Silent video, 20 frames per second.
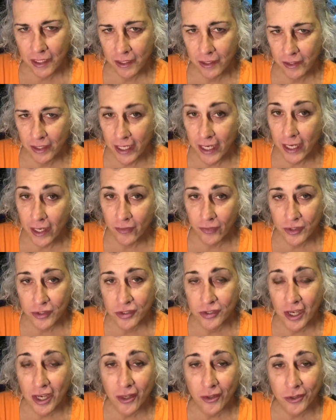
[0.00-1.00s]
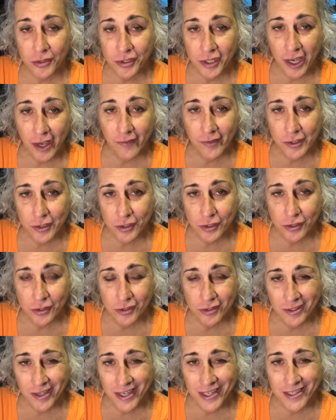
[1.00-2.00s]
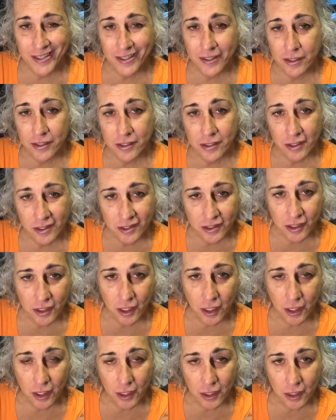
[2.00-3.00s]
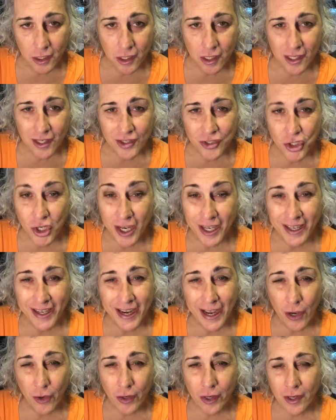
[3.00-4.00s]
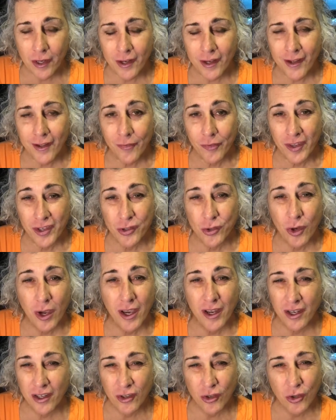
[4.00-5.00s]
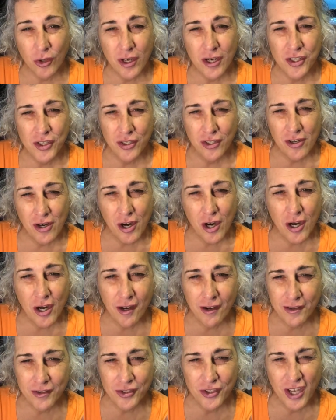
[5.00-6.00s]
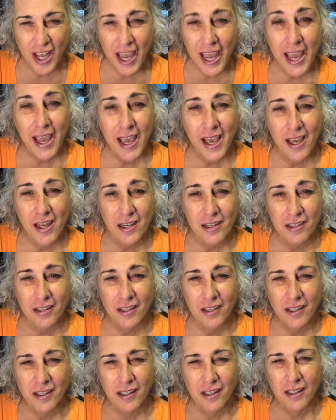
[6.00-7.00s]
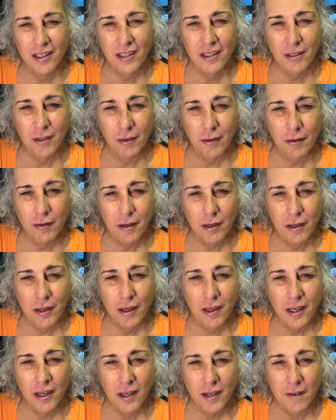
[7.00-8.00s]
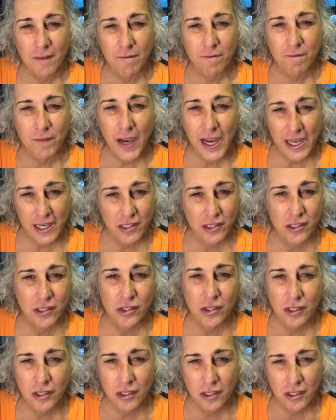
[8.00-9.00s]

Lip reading: Yeah, the Cycle Savages, 1969. Check it out. They try to crush an artist's hand in a vice.